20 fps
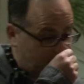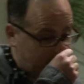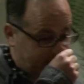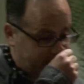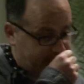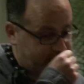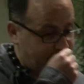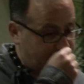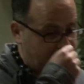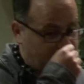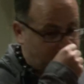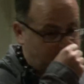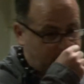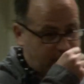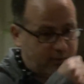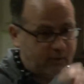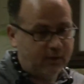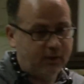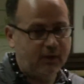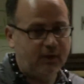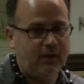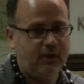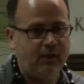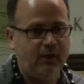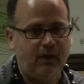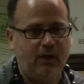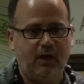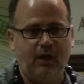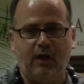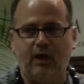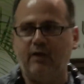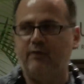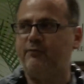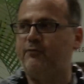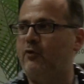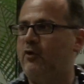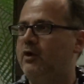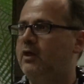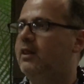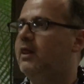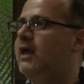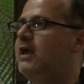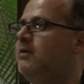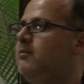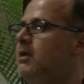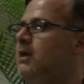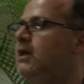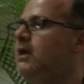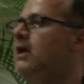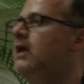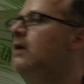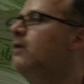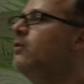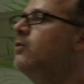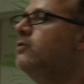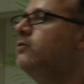was sued uh, for claiming it